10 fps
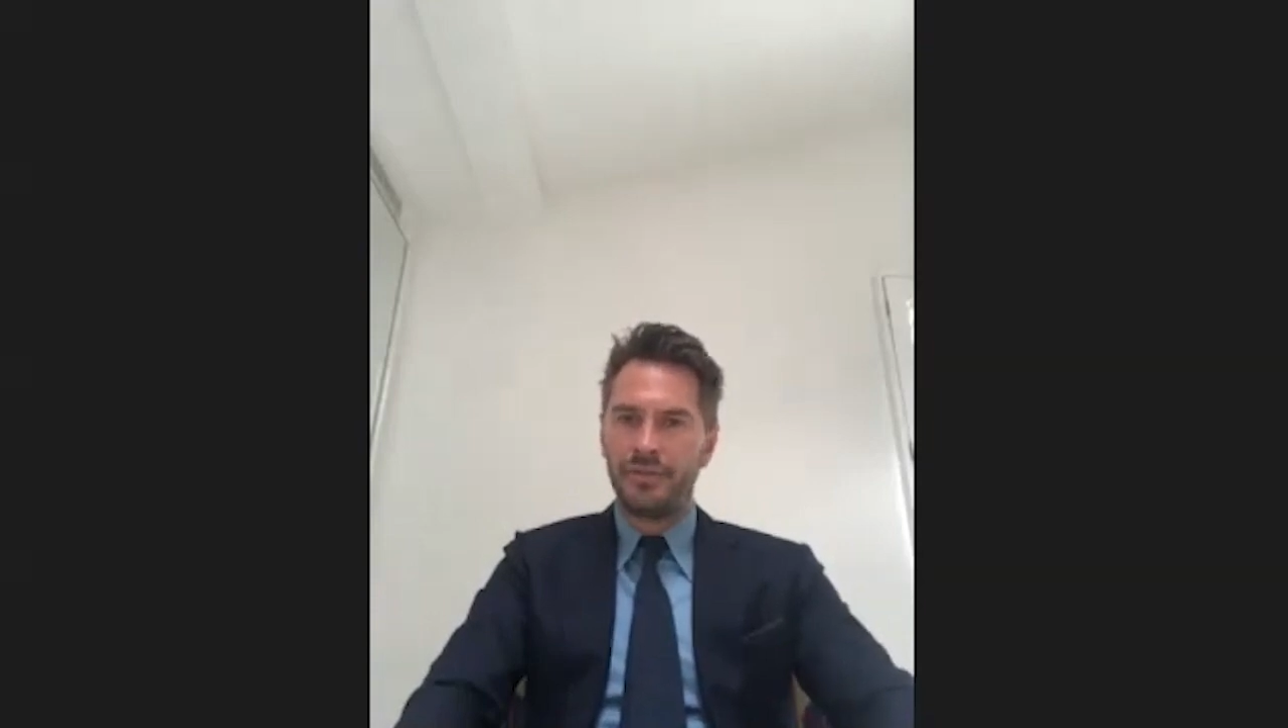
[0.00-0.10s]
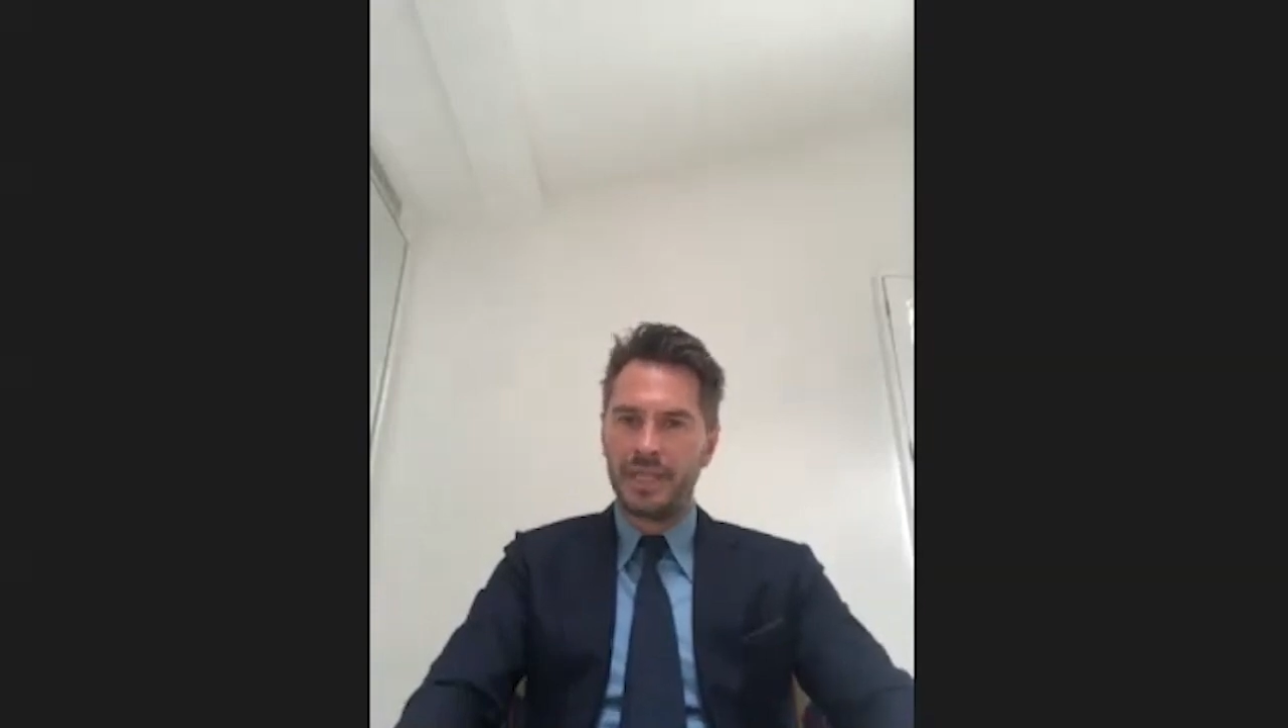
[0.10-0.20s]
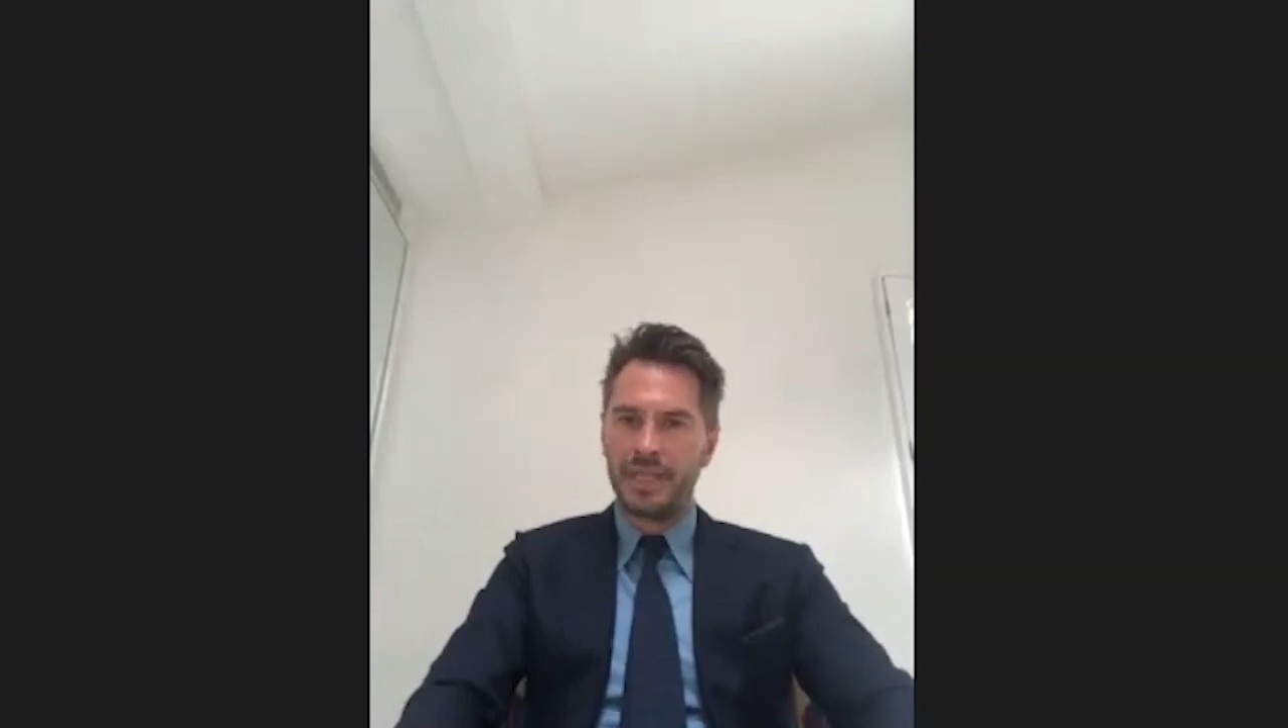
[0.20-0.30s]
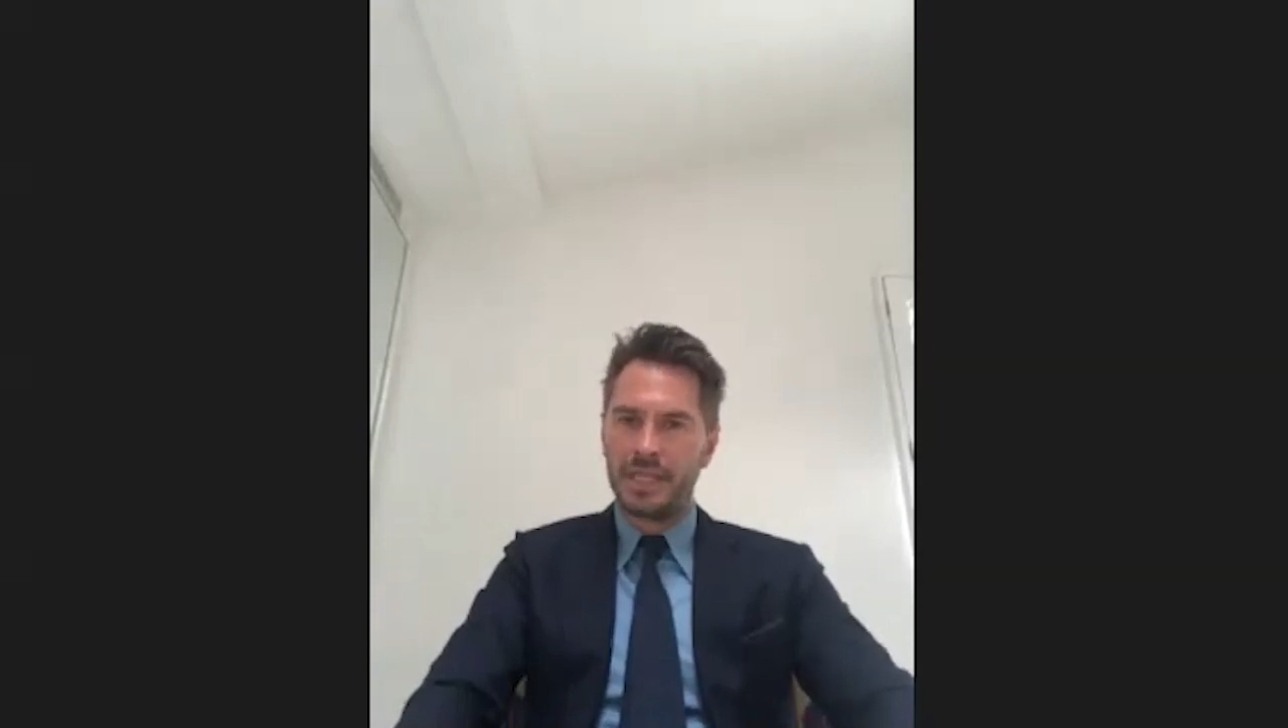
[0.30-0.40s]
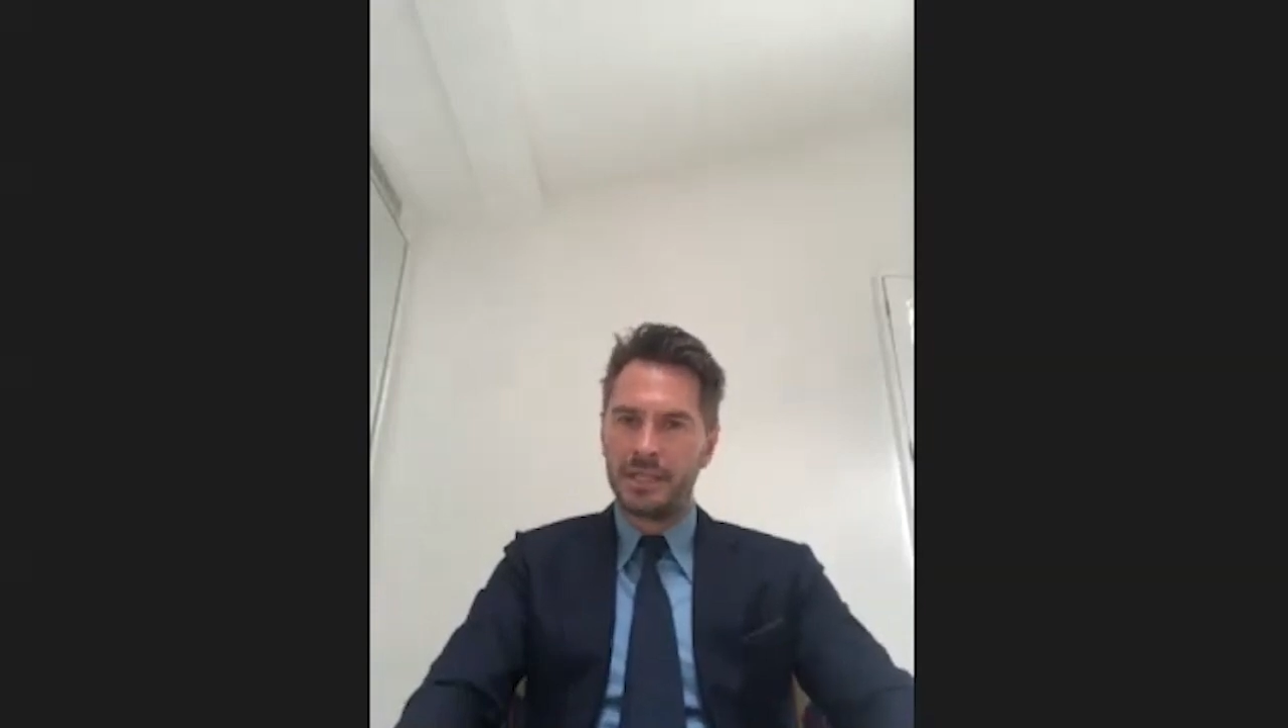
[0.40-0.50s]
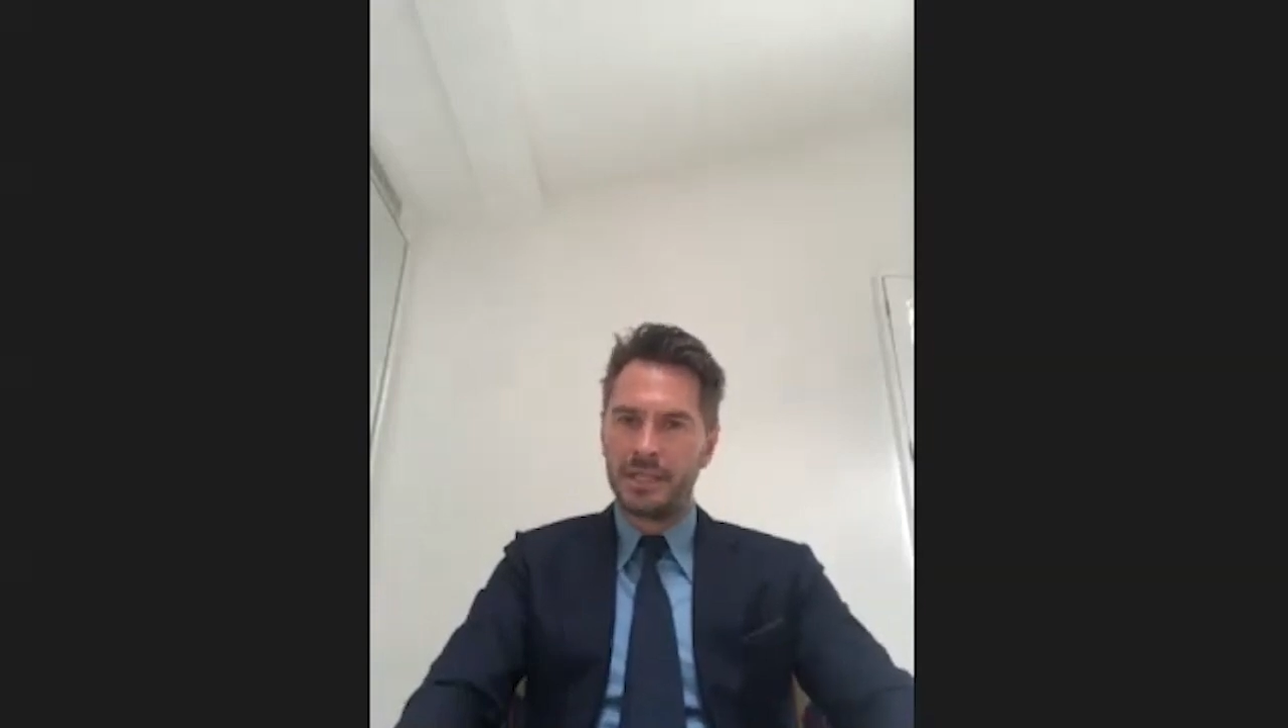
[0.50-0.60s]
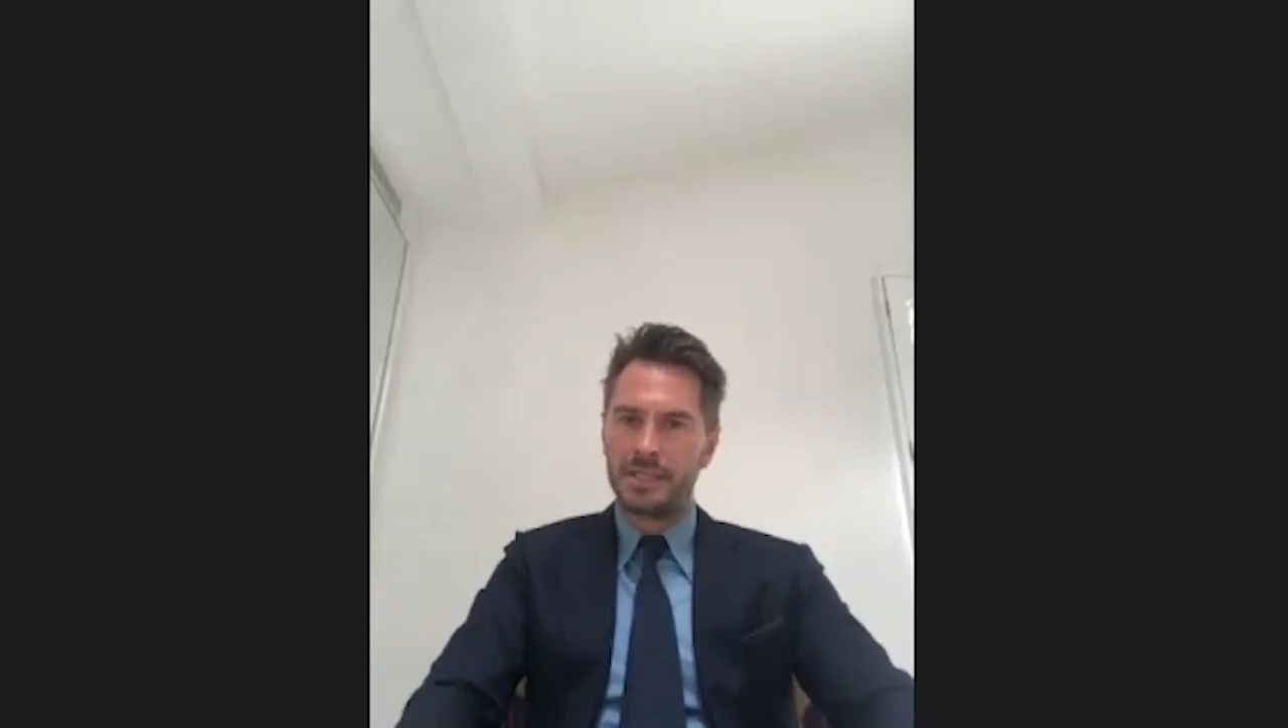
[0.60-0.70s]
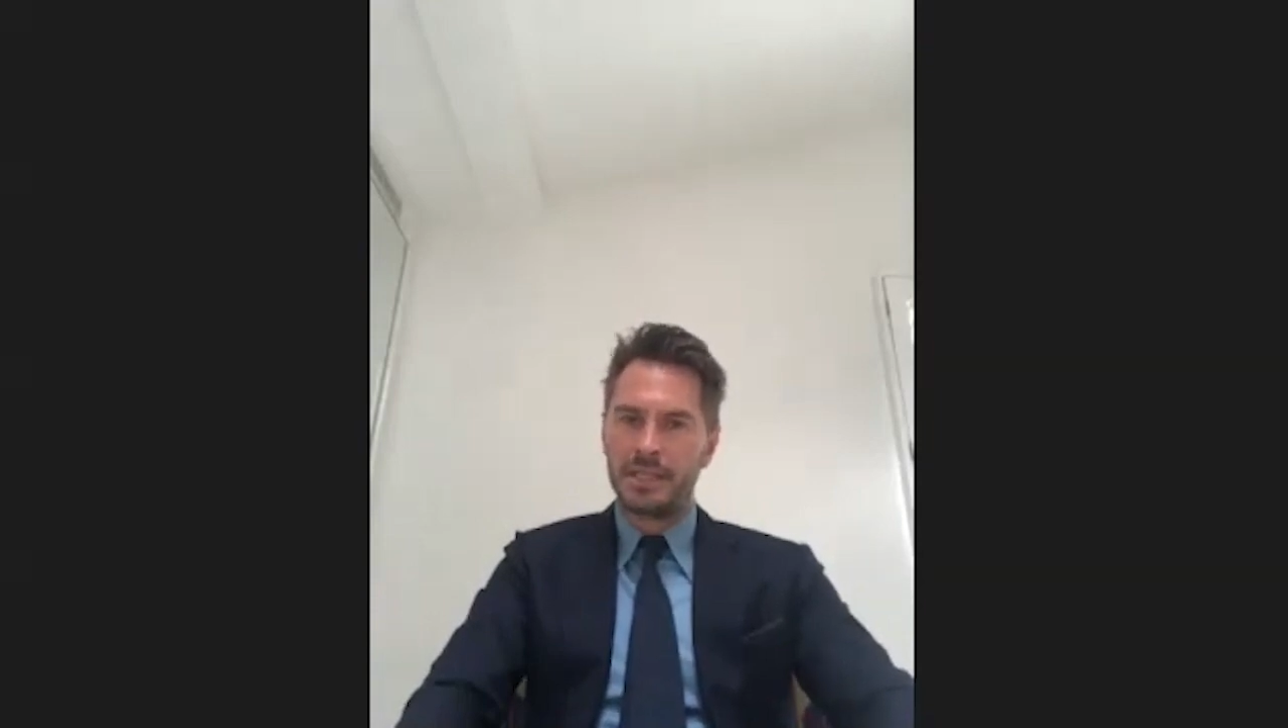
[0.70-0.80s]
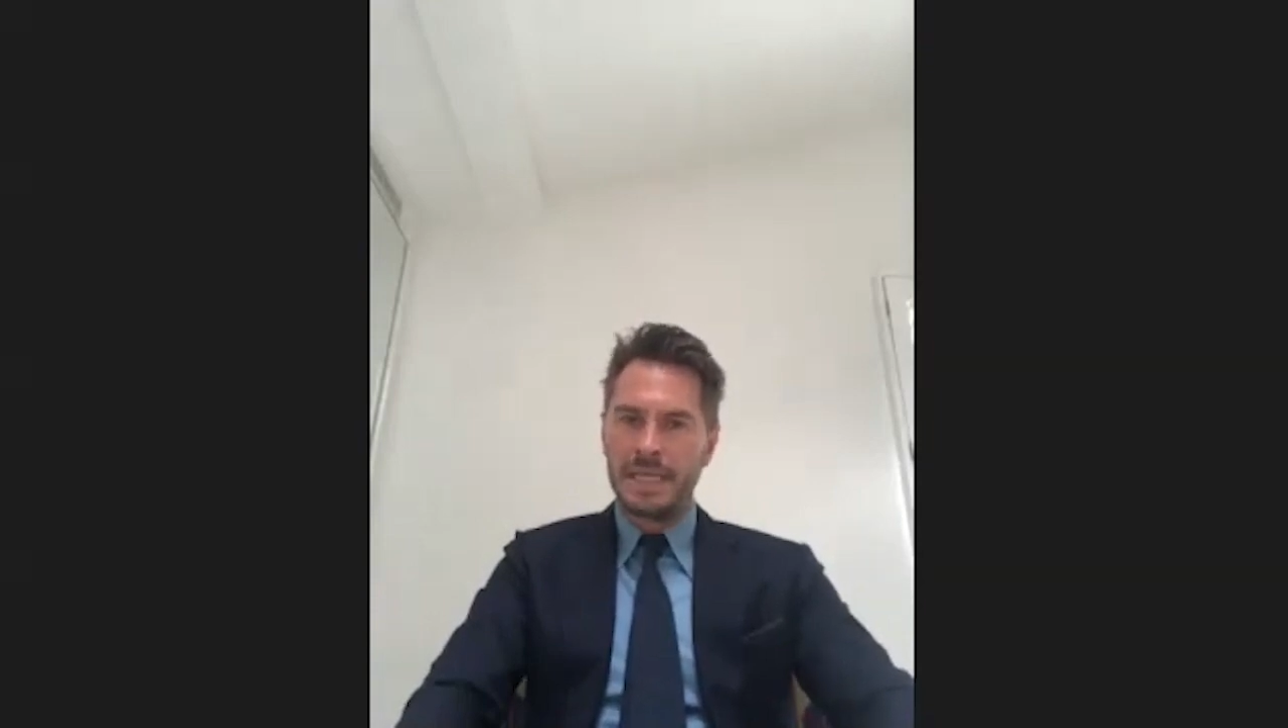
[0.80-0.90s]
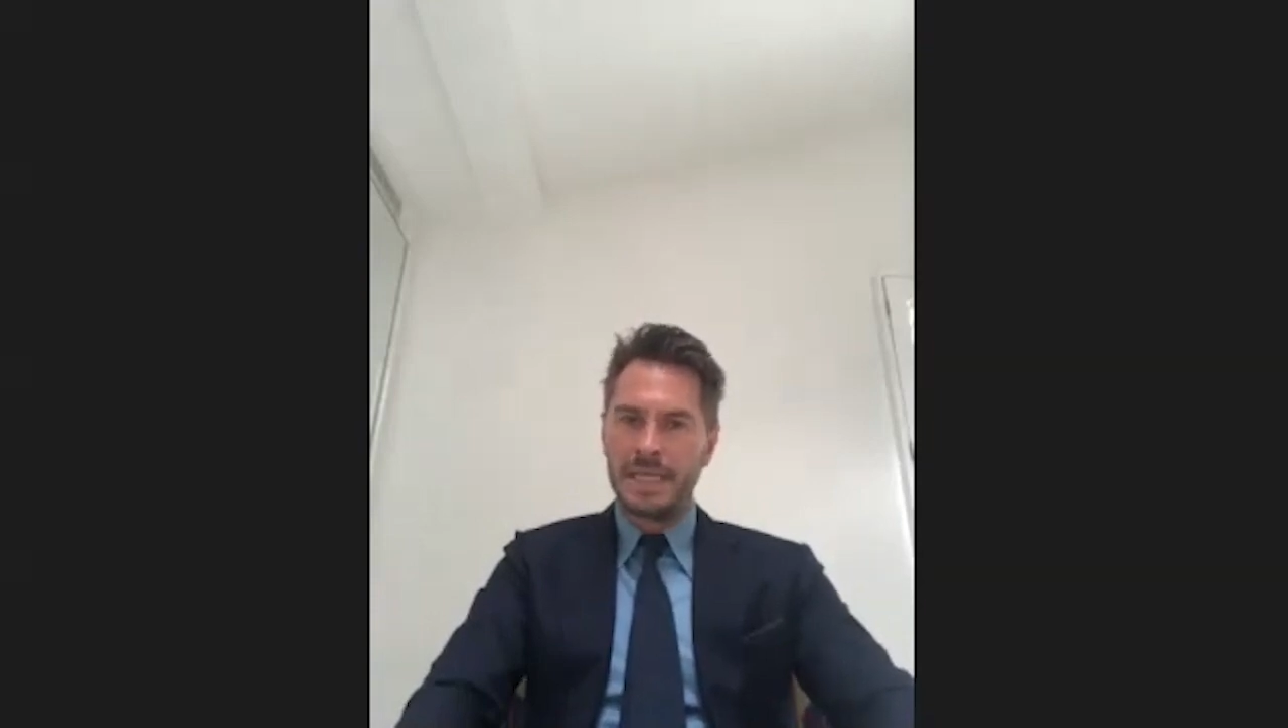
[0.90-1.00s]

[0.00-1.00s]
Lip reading: fittings.